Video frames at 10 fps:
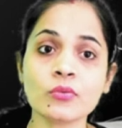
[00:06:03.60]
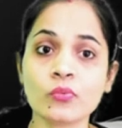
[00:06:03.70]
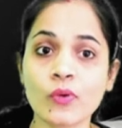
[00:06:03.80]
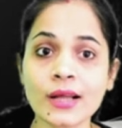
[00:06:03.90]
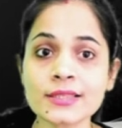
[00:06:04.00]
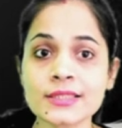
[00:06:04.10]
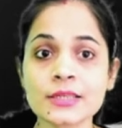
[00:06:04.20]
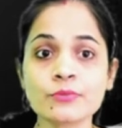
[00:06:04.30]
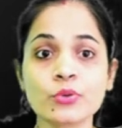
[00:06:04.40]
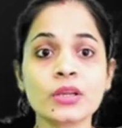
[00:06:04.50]
one
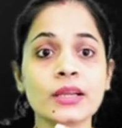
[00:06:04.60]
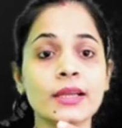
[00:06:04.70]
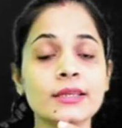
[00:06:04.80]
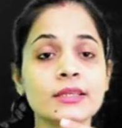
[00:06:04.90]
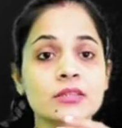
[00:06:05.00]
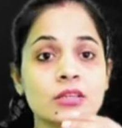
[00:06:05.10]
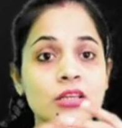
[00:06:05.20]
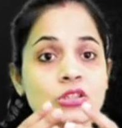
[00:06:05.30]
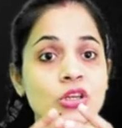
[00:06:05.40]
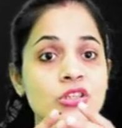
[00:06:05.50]
gene pool, it
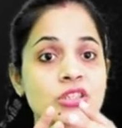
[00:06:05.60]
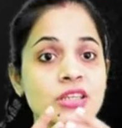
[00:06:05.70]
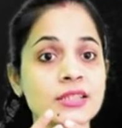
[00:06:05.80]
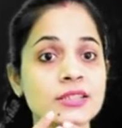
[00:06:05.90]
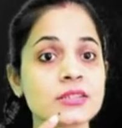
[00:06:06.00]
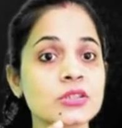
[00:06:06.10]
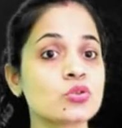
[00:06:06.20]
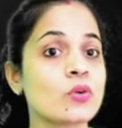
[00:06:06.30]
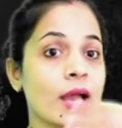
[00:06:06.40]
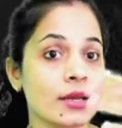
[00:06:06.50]
does not changes
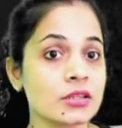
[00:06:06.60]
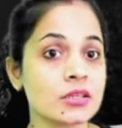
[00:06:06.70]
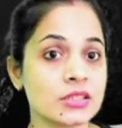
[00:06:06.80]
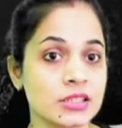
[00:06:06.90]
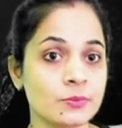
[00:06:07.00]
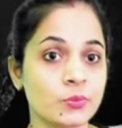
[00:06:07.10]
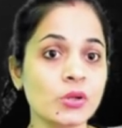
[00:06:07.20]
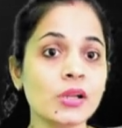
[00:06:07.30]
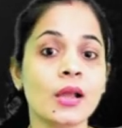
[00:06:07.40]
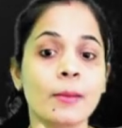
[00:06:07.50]
into another gene
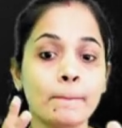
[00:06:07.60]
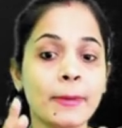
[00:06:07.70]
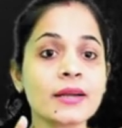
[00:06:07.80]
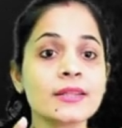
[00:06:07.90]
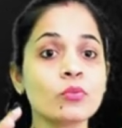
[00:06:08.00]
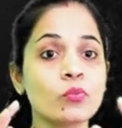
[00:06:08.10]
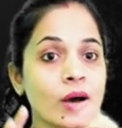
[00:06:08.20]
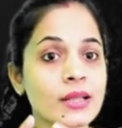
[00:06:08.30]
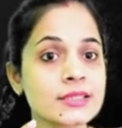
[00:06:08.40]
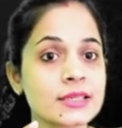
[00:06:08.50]
pool, but the
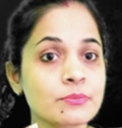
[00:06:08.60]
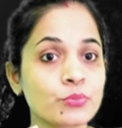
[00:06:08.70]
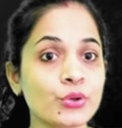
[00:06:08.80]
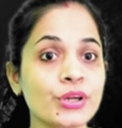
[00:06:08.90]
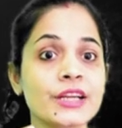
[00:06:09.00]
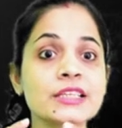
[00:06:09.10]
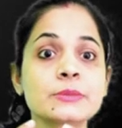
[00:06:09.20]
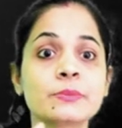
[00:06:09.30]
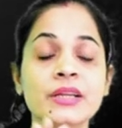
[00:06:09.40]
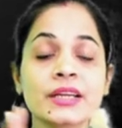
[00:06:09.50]
one gene pool, it is
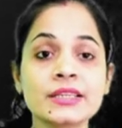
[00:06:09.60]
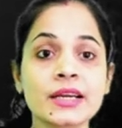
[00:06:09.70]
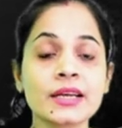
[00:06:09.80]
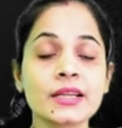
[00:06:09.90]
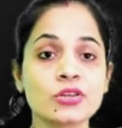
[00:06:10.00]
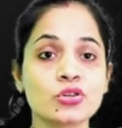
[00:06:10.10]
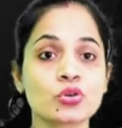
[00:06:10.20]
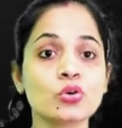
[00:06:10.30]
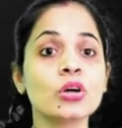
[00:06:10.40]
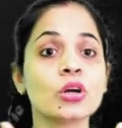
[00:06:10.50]
splitted
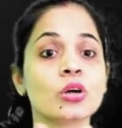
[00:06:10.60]
into